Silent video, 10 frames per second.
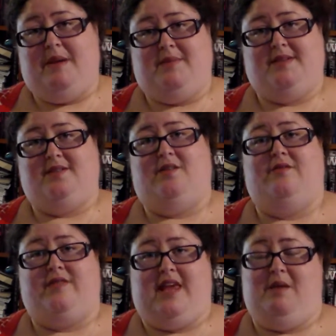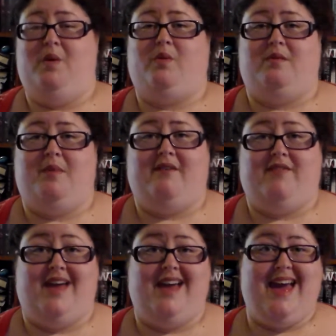members of the Balkan
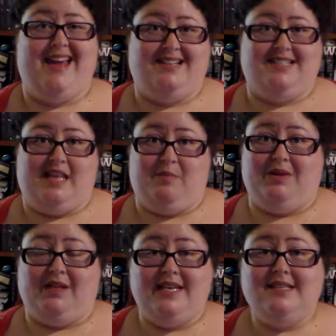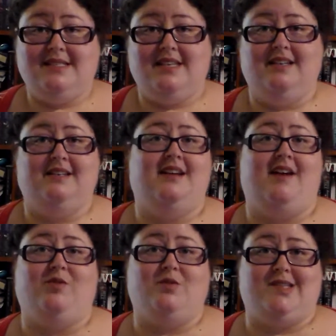Mafia and the police
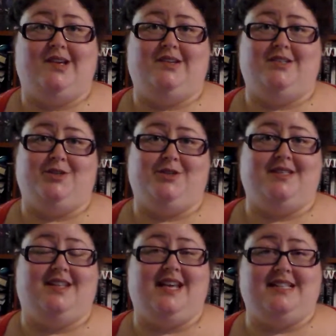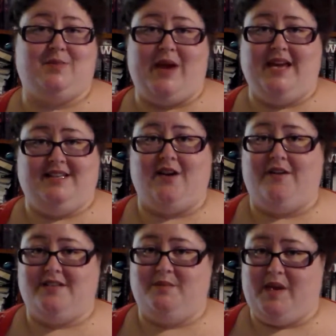have also deduced that that's where he's
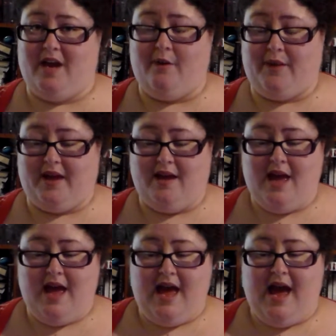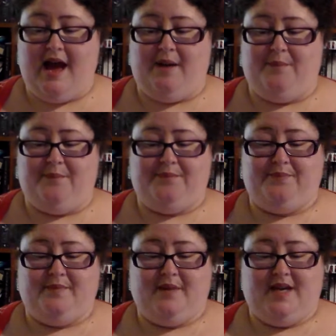going to be going.
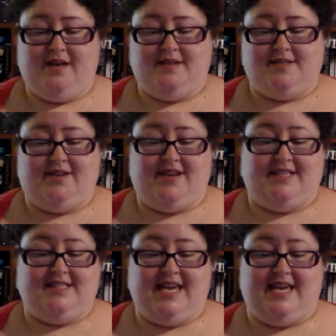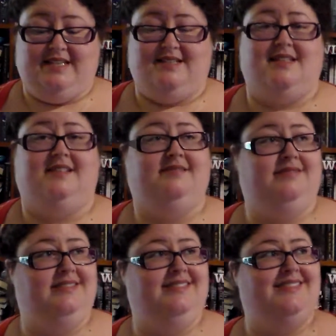So yes, he's
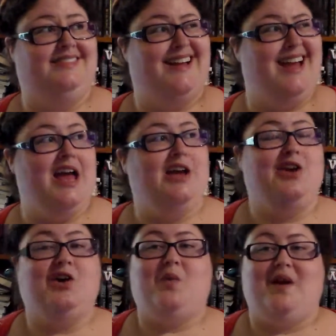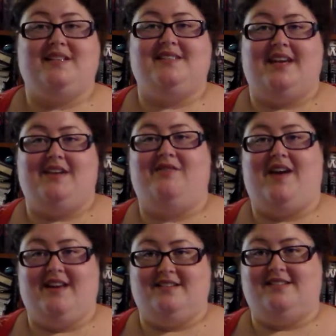not quite as
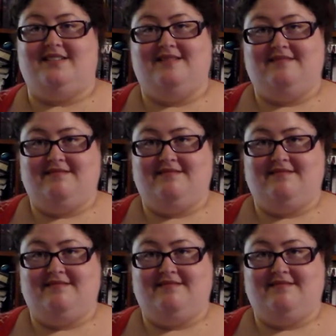safe as